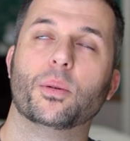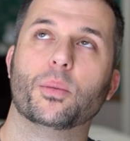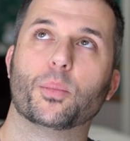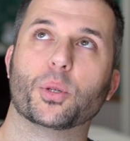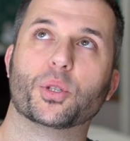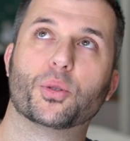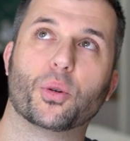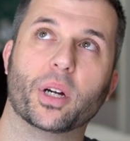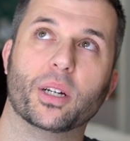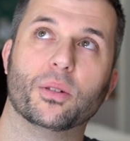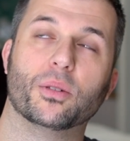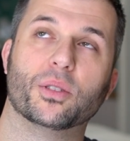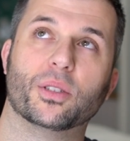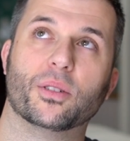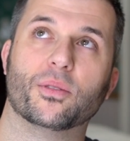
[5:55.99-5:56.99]

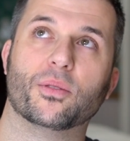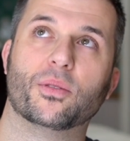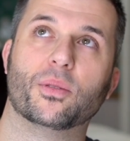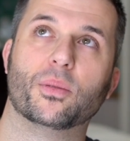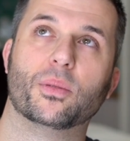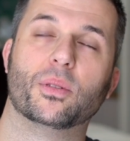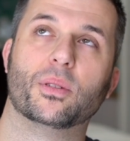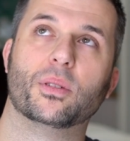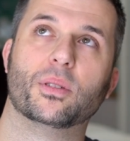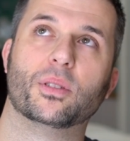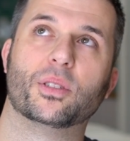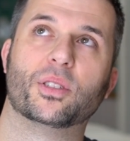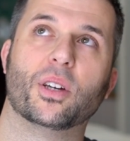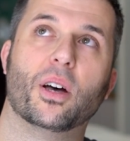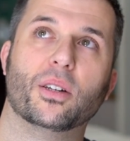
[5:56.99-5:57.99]
portrayals of
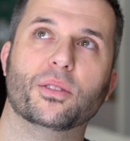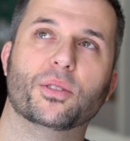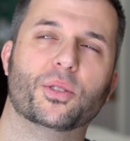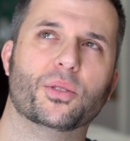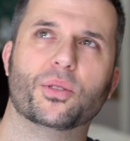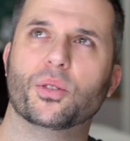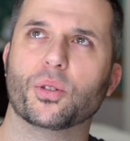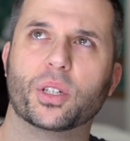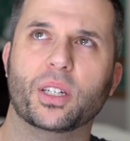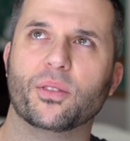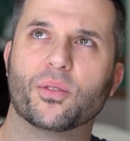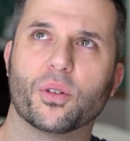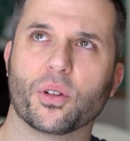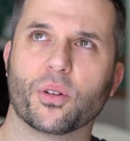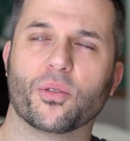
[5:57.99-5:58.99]
sons looking
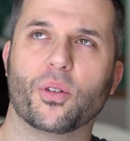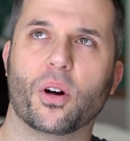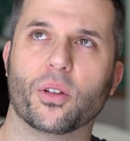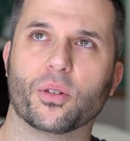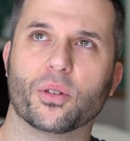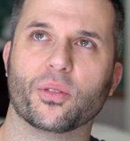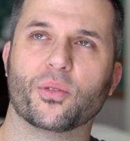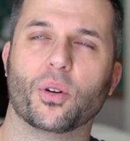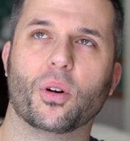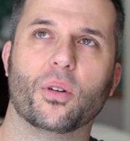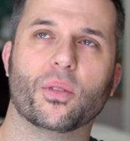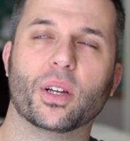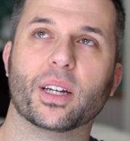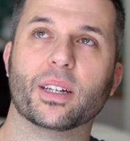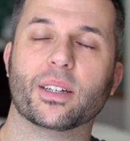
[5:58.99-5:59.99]
for their father
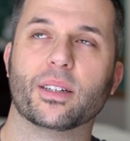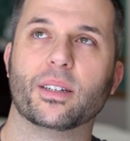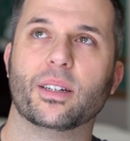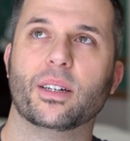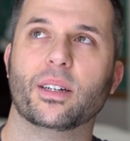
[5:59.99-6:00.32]
involve like